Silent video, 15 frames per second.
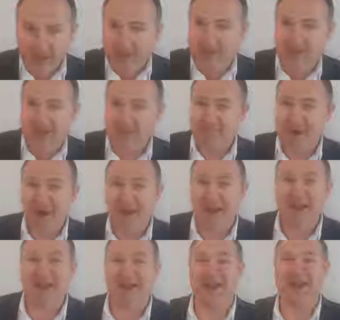Forgive my
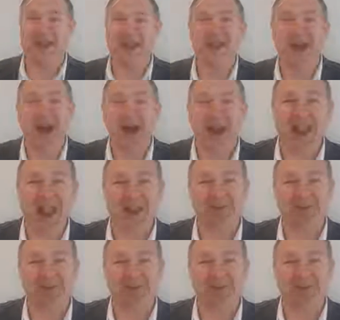lack